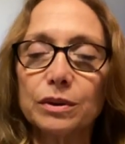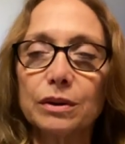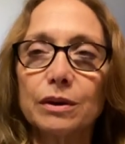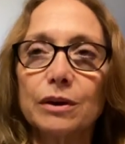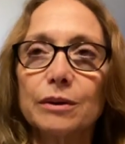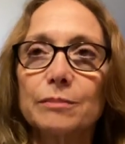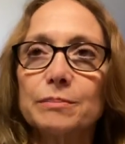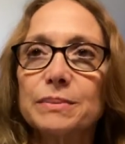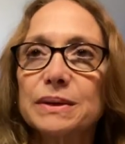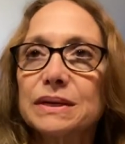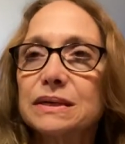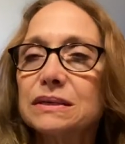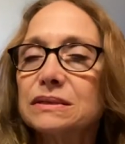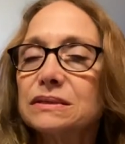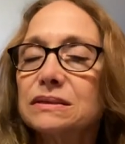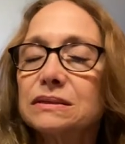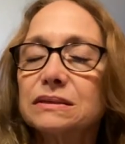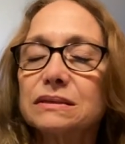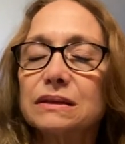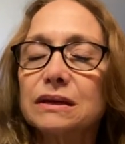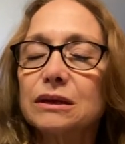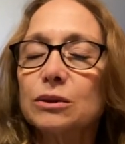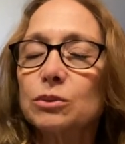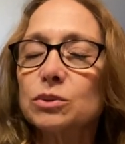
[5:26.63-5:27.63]
Our
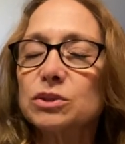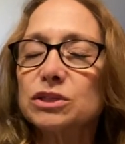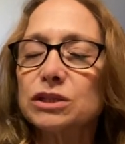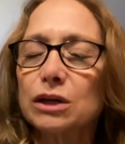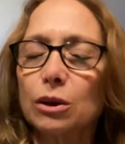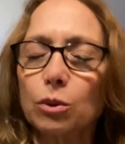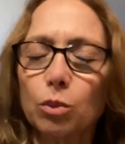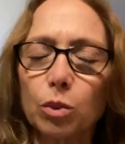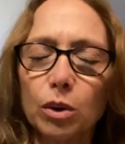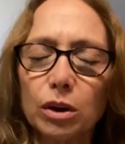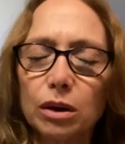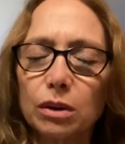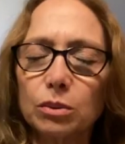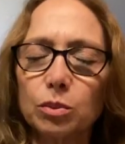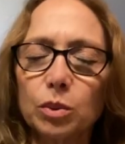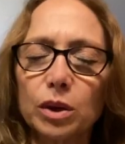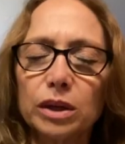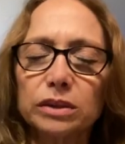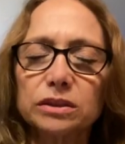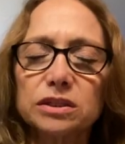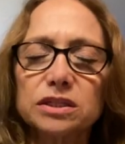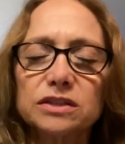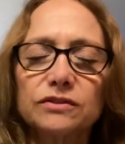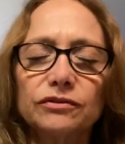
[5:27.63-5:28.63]
biggest thing was our
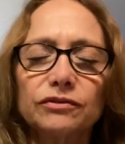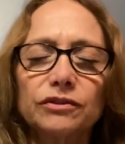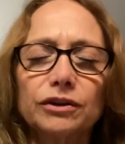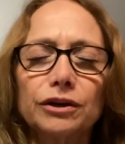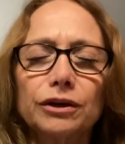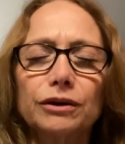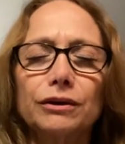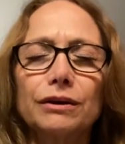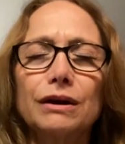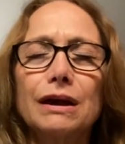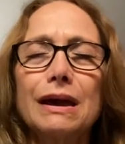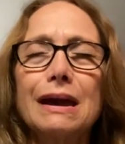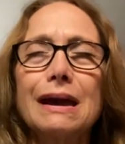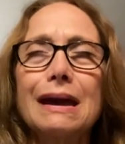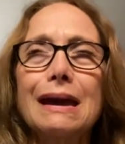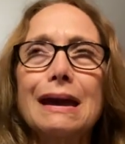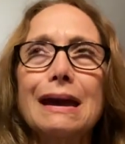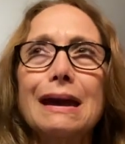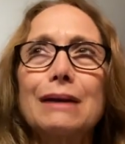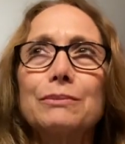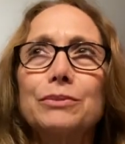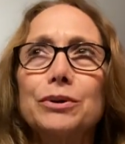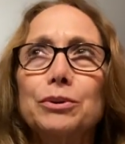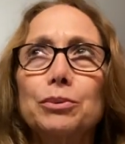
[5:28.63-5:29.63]
wellness fair,
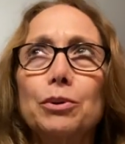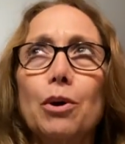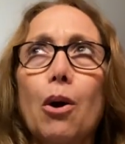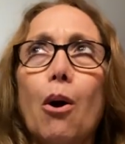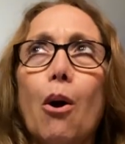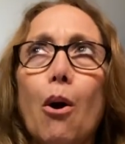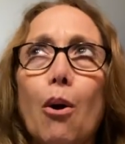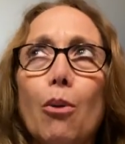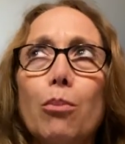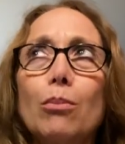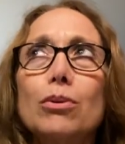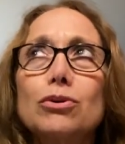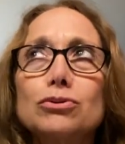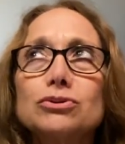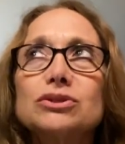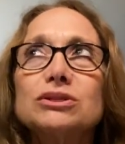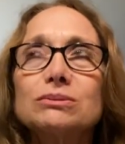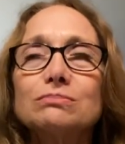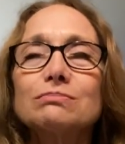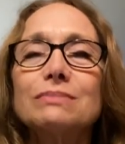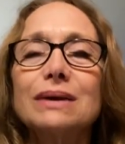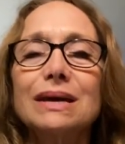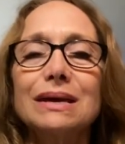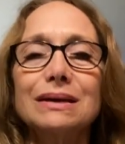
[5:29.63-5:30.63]
and we were
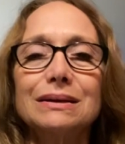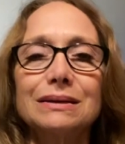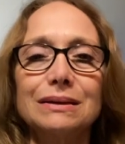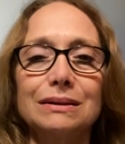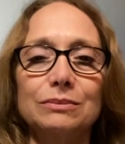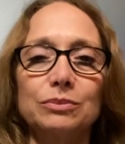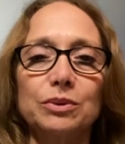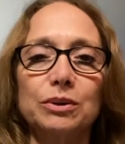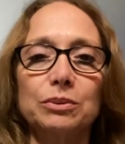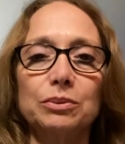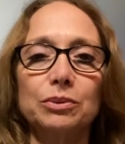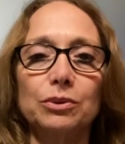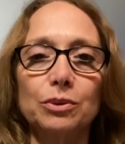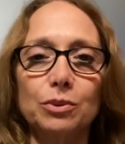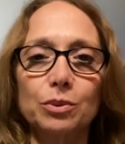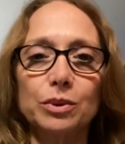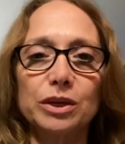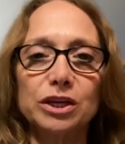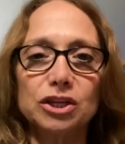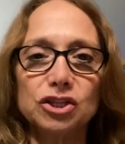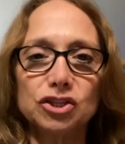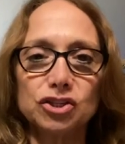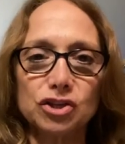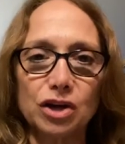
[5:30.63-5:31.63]
almost made it. We were a
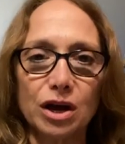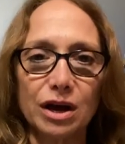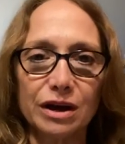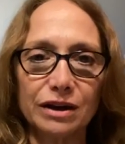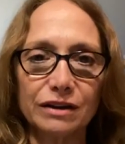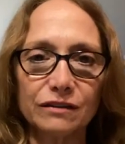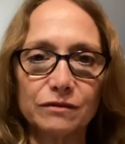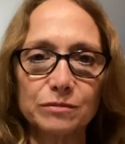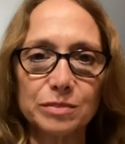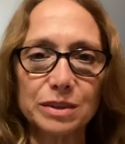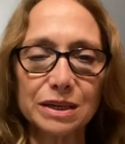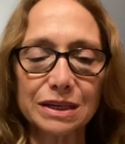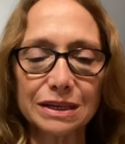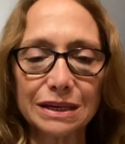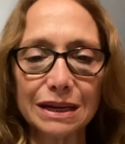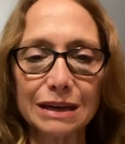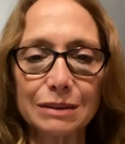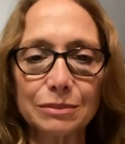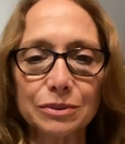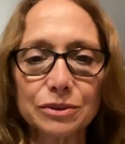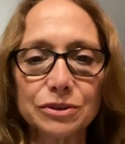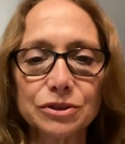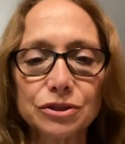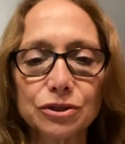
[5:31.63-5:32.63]
week shy of being
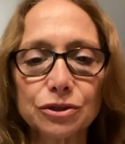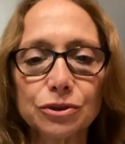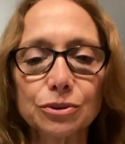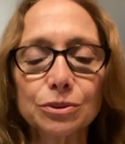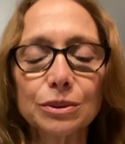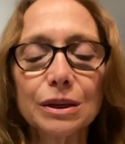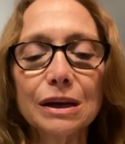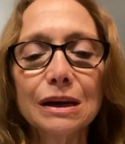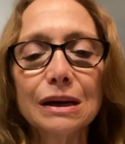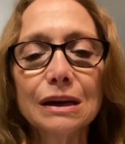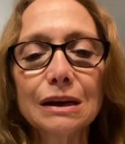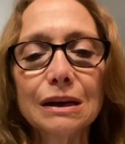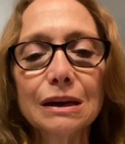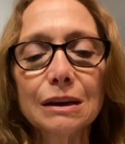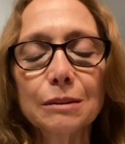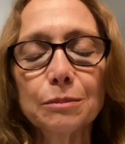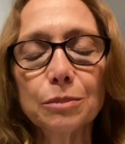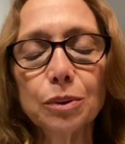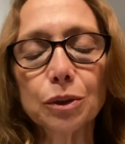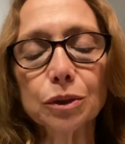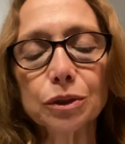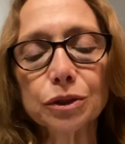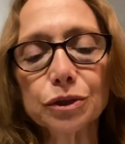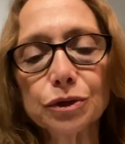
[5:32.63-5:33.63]
able to
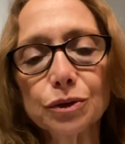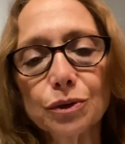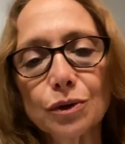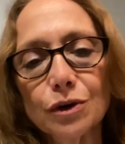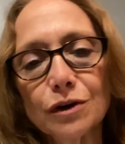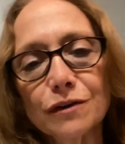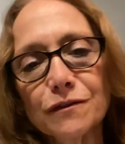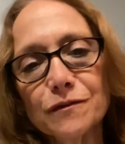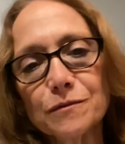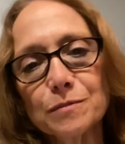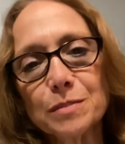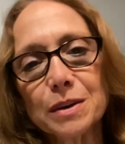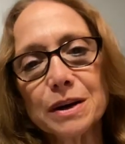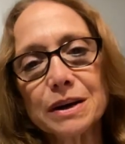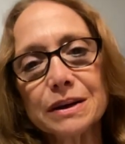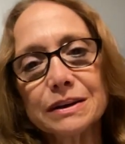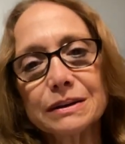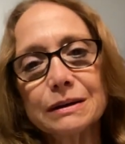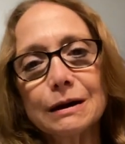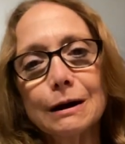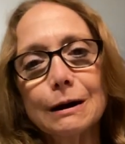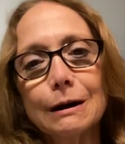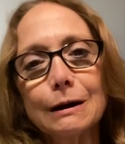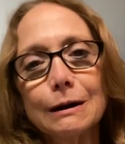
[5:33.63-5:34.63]
pull it off,
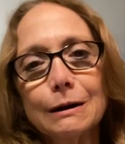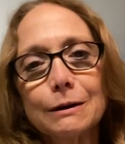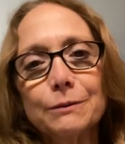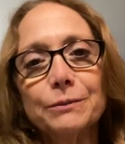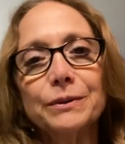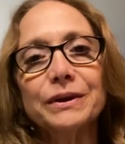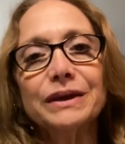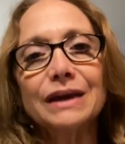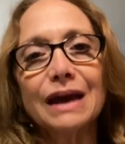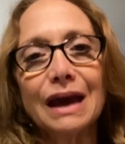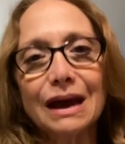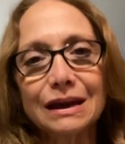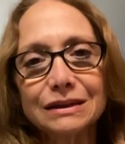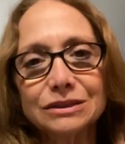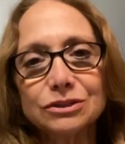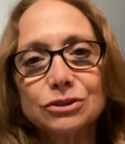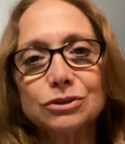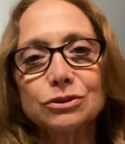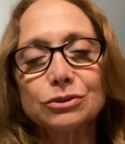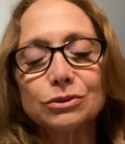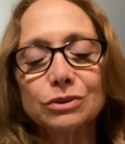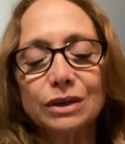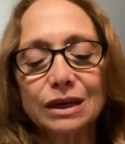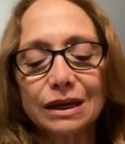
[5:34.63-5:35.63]
but we had
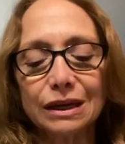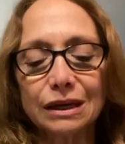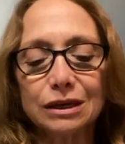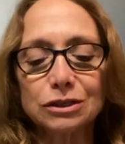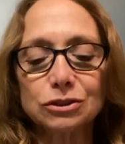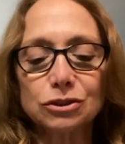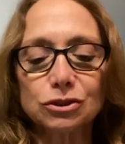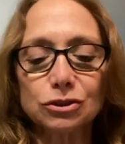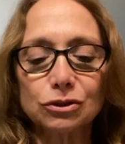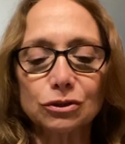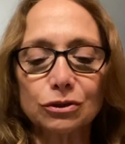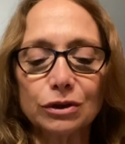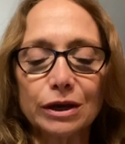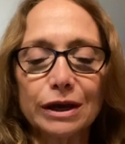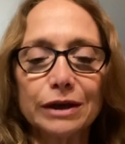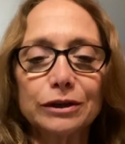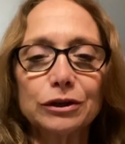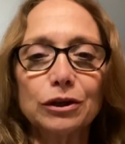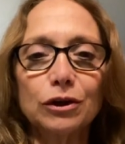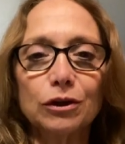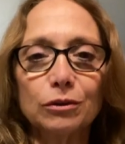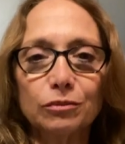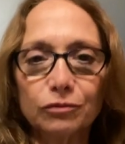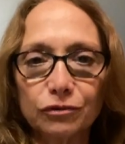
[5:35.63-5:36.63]
to cancel, and
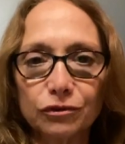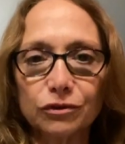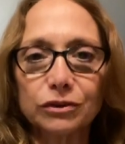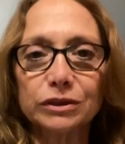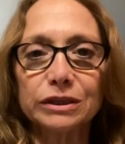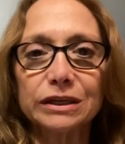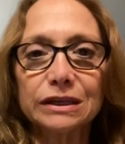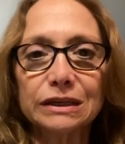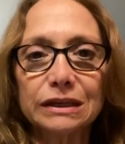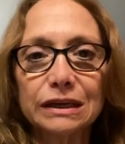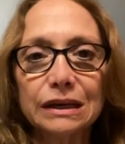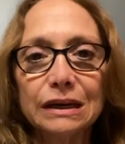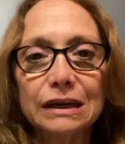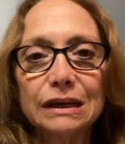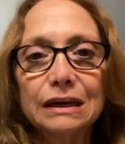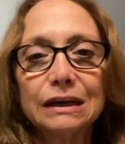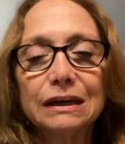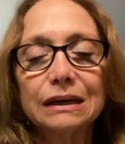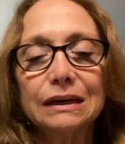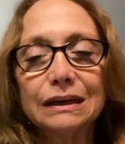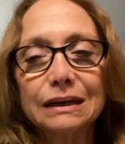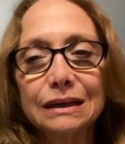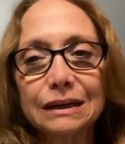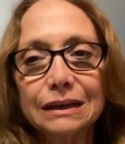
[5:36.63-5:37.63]
hopefully
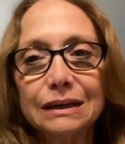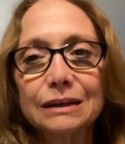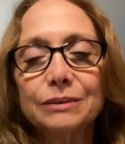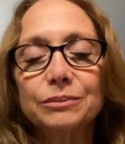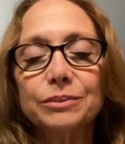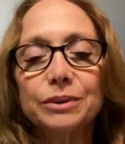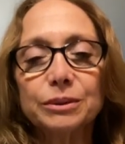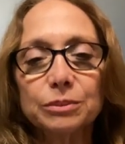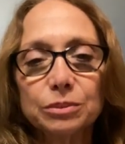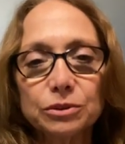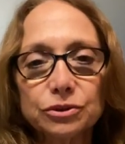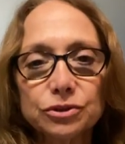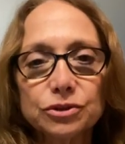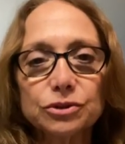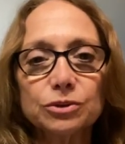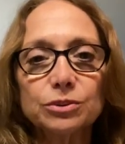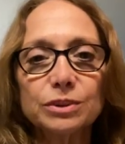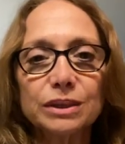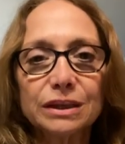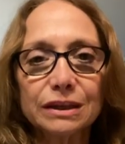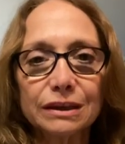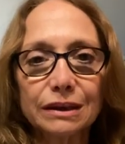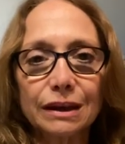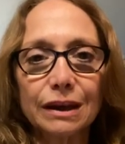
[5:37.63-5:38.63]
we will do
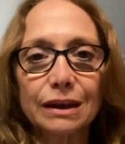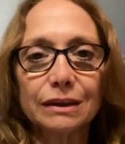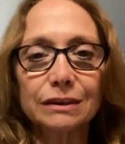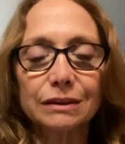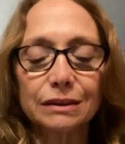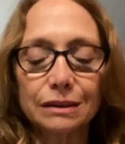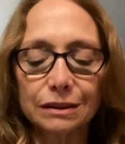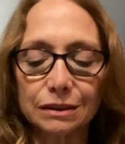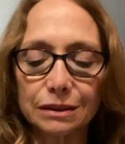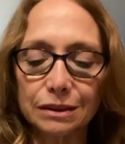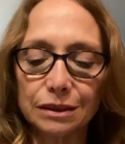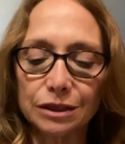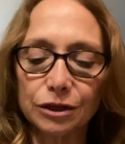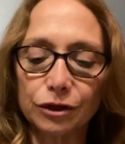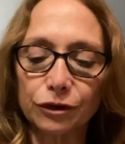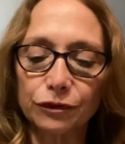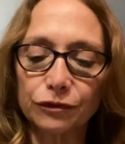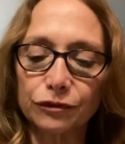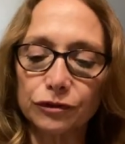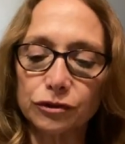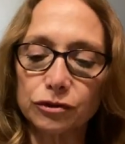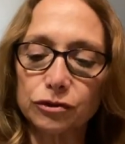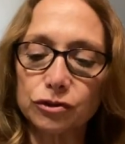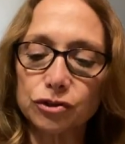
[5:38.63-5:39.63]
it again in the near
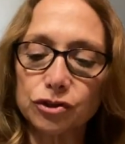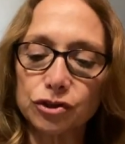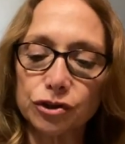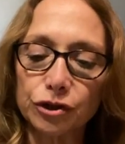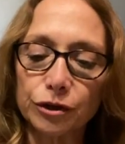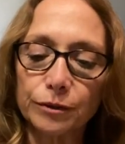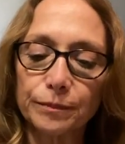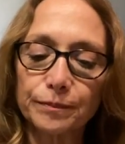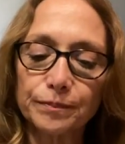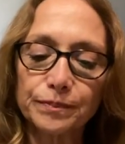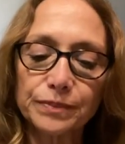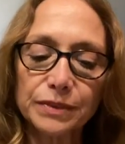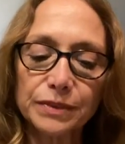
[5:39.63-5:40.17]
future.